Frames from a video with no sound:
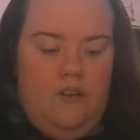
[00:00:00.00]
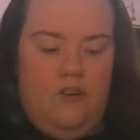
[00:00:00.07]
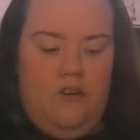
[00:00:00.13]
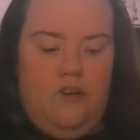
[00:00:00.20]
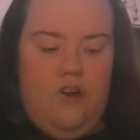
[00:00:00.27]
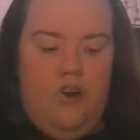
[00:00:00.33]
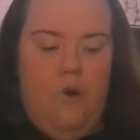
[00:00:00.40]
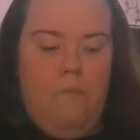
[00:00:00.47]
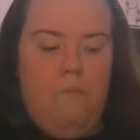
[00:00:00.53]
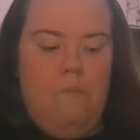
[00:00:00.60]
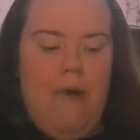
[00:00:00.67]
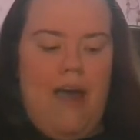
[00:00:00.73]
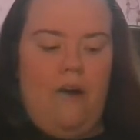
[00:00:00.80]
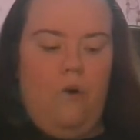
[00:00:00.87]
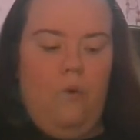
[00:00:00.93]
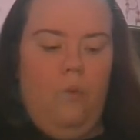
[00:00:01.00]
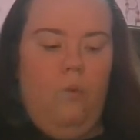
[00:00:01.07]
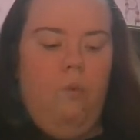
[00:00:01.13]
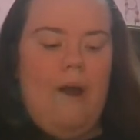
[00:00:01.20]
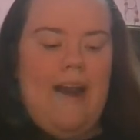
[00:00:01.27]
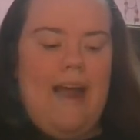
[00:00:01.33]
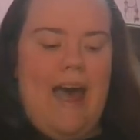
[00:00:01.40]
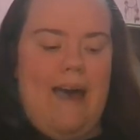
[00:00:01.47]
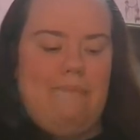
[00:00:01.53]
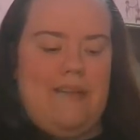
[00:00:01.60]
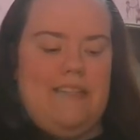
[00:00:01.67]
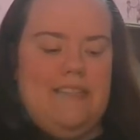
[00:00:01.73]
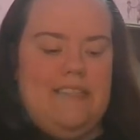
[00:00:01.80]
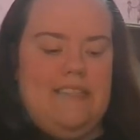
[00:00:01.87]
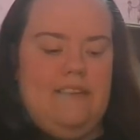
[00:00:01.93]
No matter what
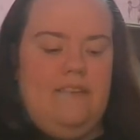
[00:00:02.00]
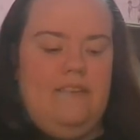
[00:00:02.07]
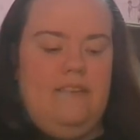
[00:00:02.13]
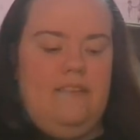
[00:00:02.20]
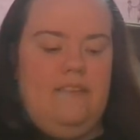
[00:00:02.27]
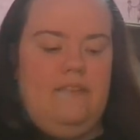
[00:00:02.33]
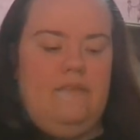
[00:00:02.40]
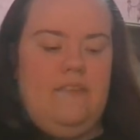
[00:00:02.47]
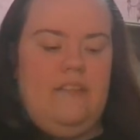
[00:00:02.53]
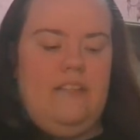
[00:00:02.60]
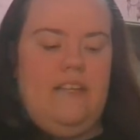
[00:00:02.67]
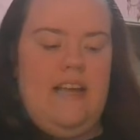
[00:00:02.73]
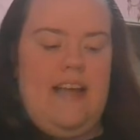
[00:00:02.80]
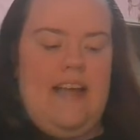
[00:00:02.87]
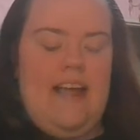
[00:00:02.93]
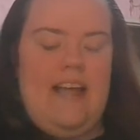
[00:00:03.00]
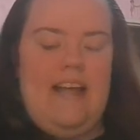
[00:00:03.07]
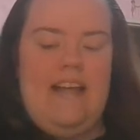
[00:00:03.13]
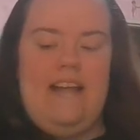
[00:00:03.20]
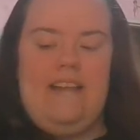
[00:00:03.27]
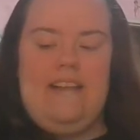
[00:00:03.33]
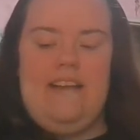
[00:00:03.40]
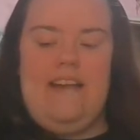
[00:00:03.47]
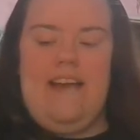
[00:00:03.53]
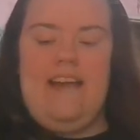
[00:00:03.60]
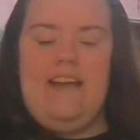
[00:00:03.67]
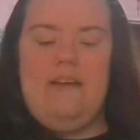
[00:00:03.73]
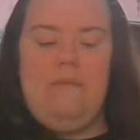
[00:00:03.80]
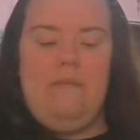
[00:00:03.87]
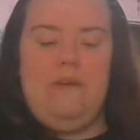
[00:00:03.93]
happens, that
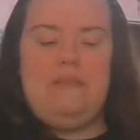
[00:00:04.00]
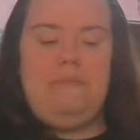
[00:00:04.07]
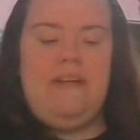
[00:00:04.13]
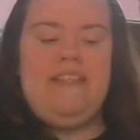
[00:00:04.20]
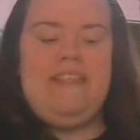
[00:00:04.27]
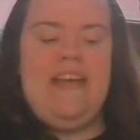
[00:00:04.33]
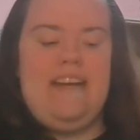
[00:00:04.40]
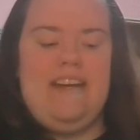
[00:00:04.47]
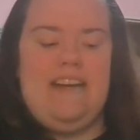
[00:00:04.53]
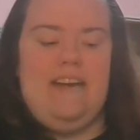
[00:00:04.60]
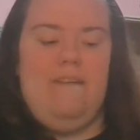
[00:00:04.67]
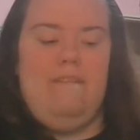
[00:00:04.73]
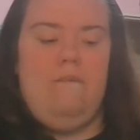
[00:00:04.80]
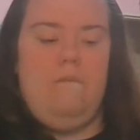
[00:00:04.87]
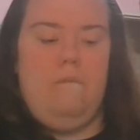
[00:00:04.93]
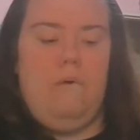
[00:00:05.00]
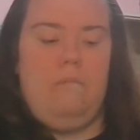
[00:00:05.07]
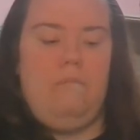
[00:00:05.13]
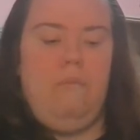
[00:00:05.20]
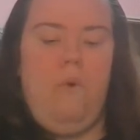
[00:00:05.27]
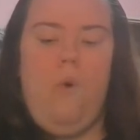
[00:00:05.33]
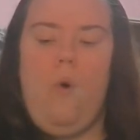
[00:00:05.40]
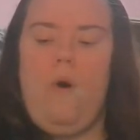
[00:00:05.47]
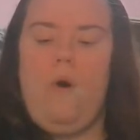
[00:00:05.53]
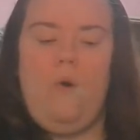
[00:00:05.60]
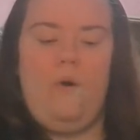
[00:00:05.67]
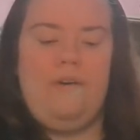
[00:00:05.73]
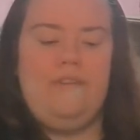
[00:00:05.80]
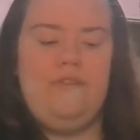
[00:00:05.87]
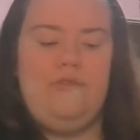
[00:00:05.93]
egg must be tended. Poor
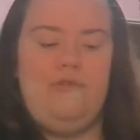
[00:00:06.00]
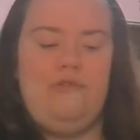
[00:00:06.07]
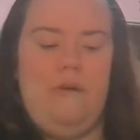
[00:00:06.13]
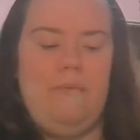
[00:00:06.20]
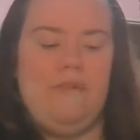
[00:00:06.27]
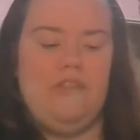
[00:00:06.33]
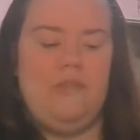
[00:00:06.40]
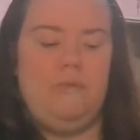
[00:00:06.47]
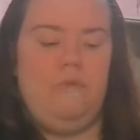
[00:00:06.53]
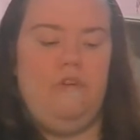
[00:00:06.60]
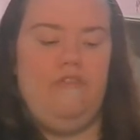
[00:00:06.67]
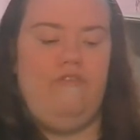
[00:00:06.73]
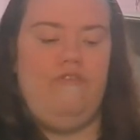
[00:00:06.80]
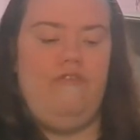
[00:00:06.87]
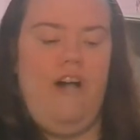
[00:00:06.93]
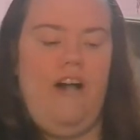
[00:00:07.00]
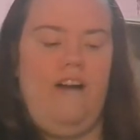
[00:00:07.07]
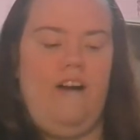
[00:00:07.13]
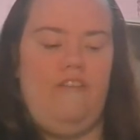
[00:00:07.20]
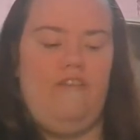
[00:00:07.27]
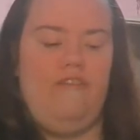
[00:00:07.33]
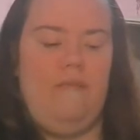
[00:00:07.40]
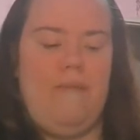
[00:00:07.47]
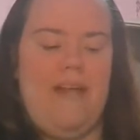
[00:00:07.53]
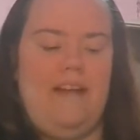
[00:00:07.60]
Horton's troubles were far from